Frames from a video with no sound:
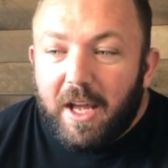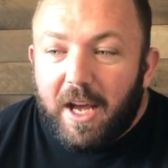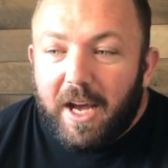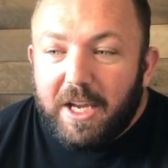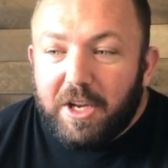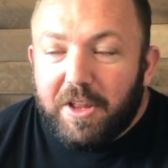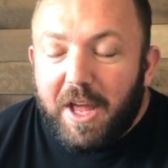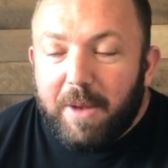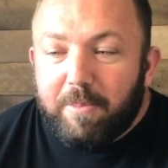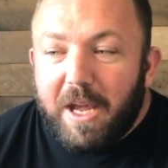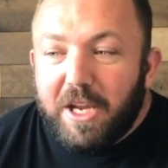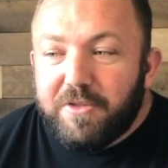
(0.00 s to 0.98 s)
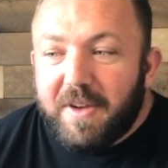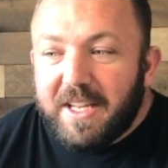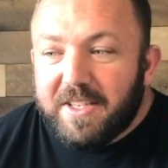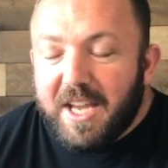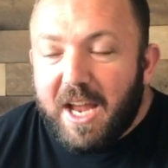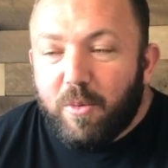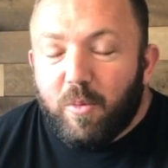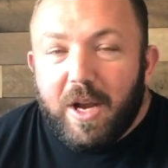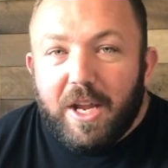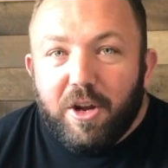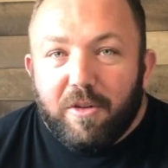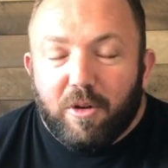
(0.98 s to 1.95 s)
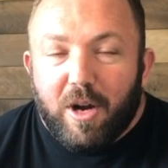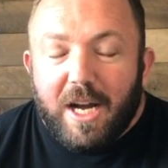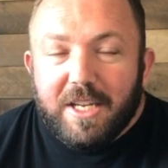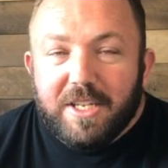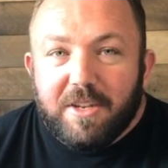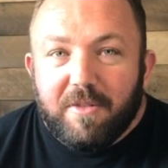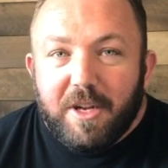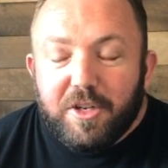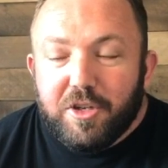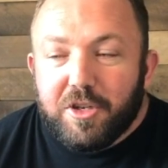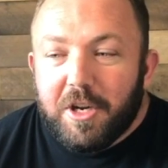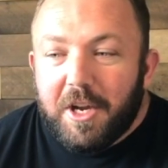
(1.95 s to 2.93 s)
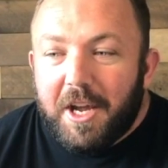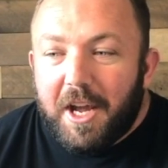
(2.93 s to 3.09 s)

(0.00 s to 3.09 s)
That Paige Van Zandt win over Ostovich.